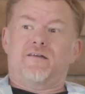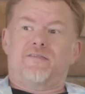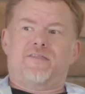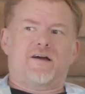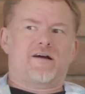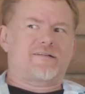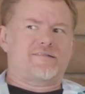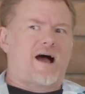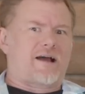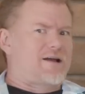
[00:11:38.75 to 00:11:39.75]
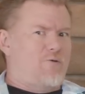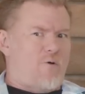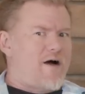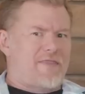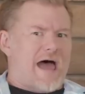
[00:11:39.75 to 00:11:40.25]
they're not going to
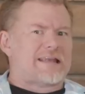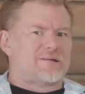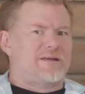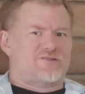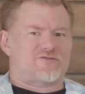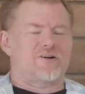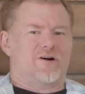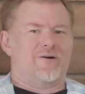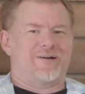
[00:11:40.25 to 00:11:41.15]
want that to be true.